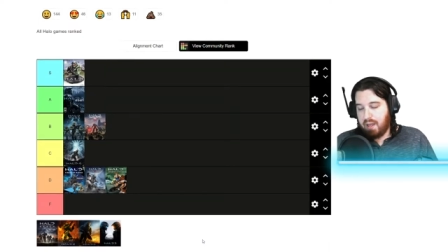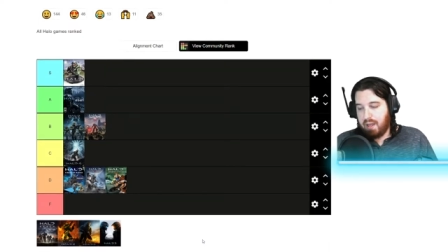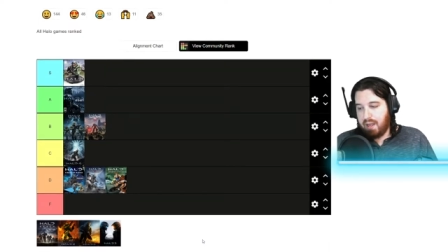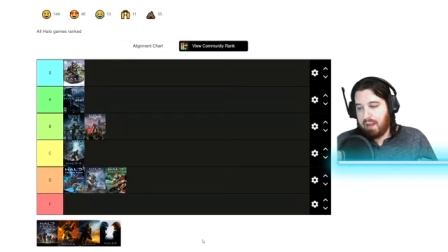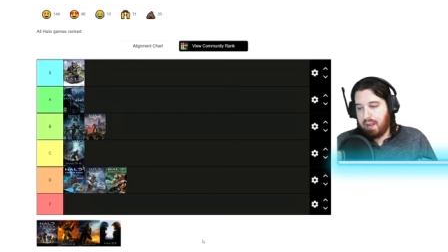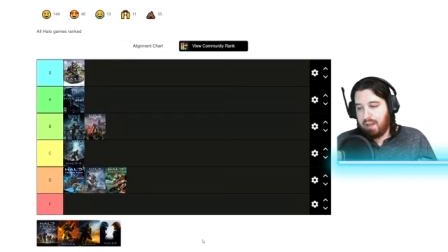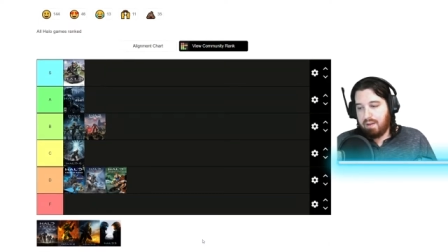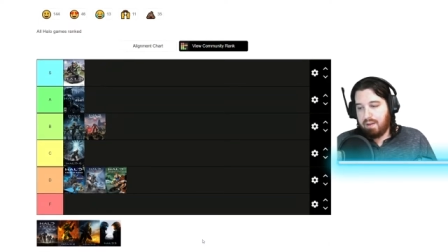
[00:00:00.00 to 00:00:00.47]

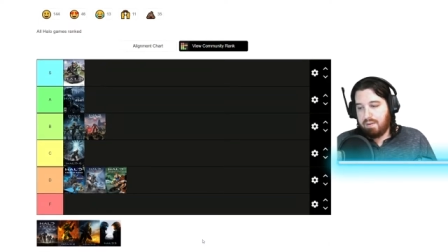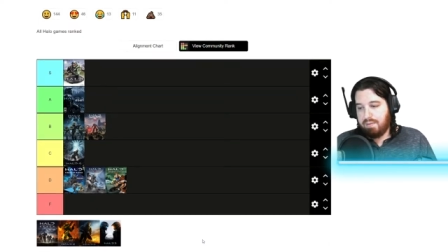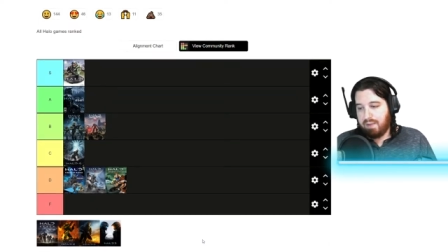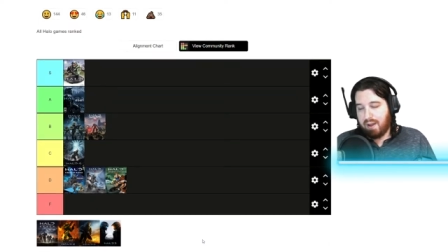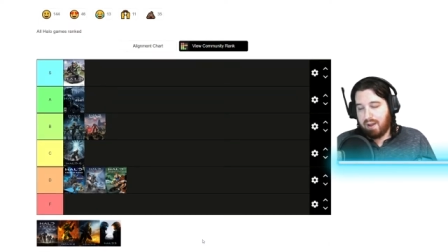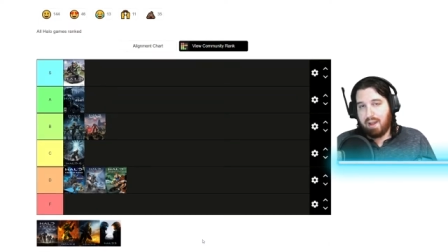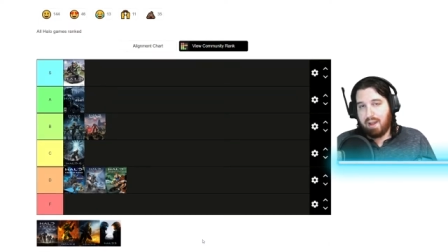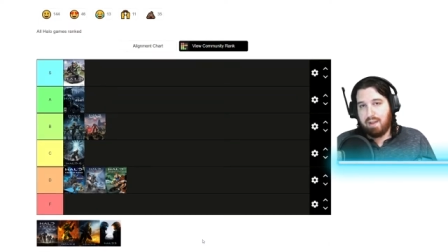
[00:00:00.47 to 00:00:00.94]
Halo
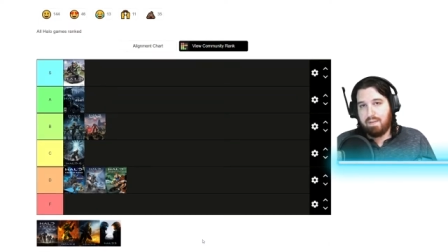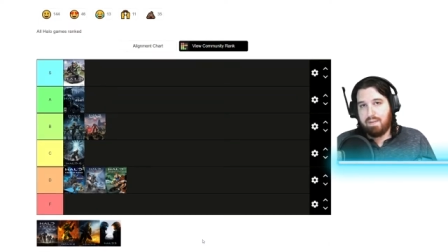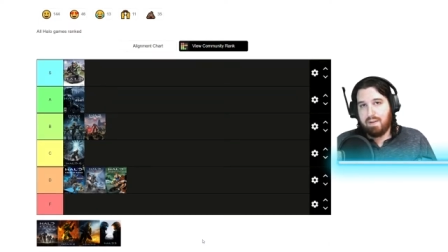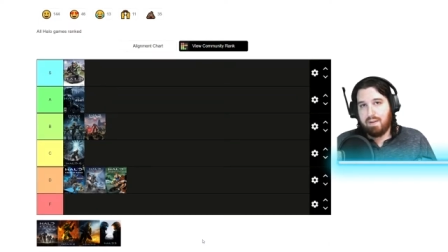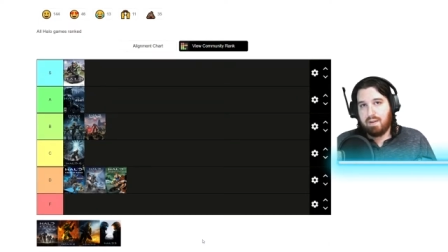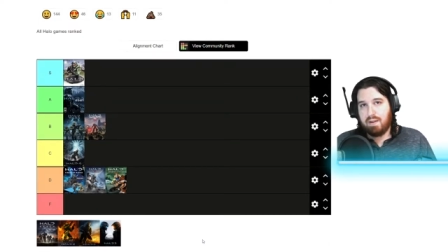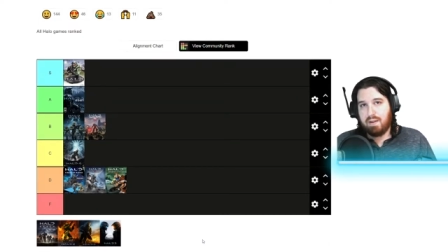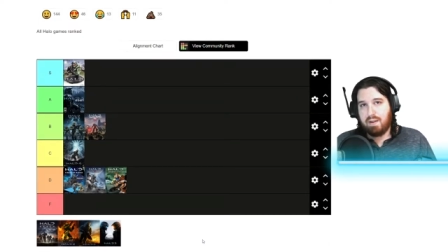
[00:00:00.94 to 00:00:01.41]
5
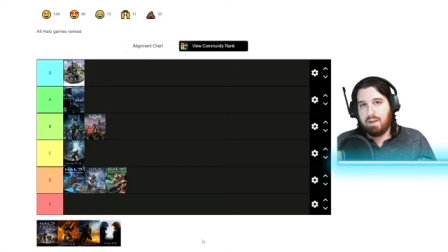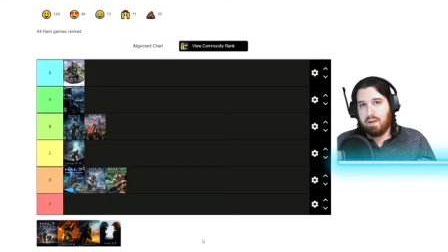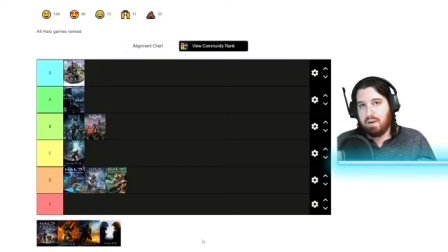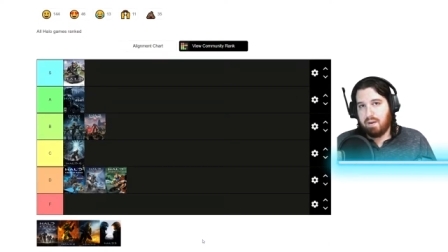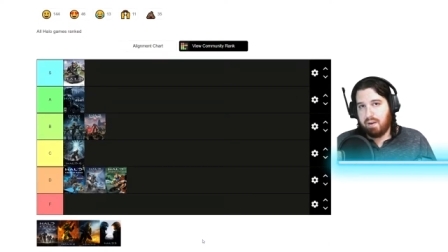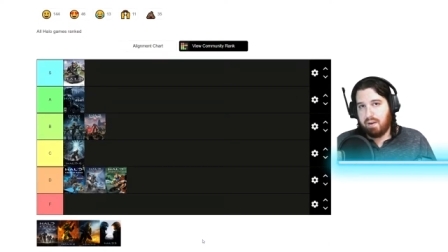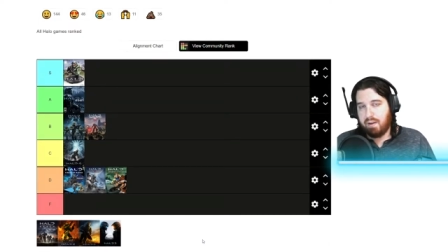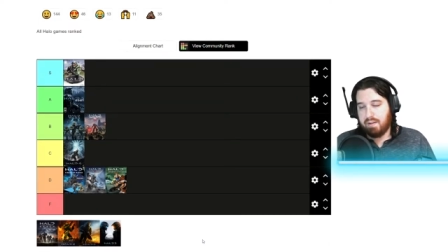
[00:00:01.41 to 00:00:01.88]

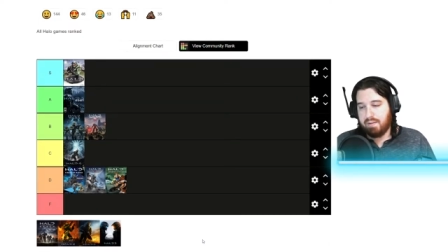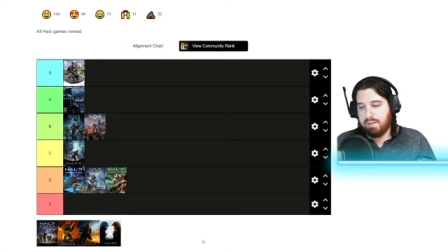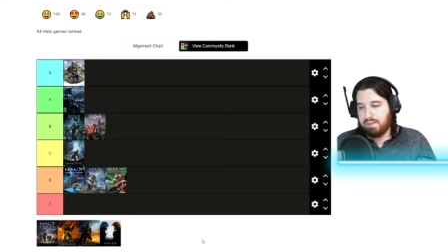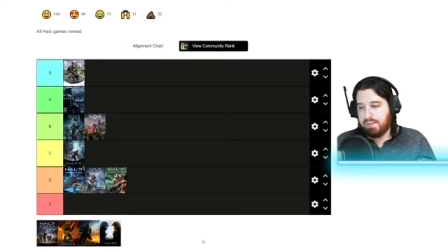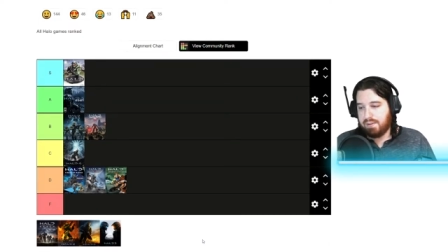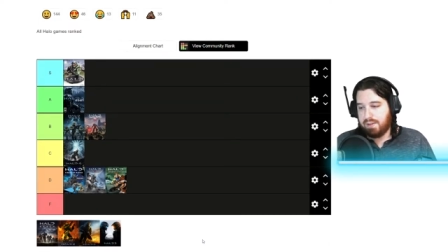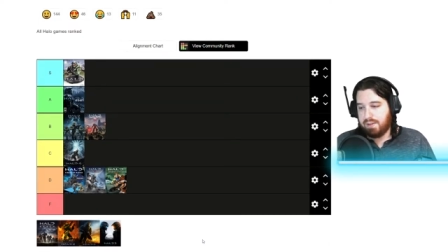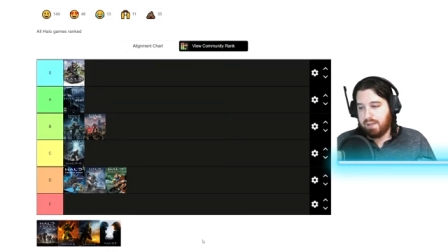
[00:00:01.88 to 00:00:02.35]

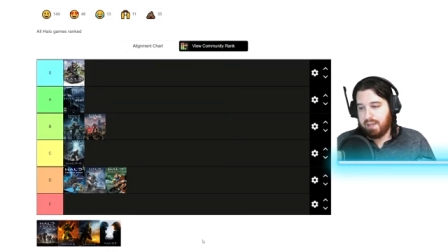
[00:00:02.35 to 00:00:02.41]
Guardians.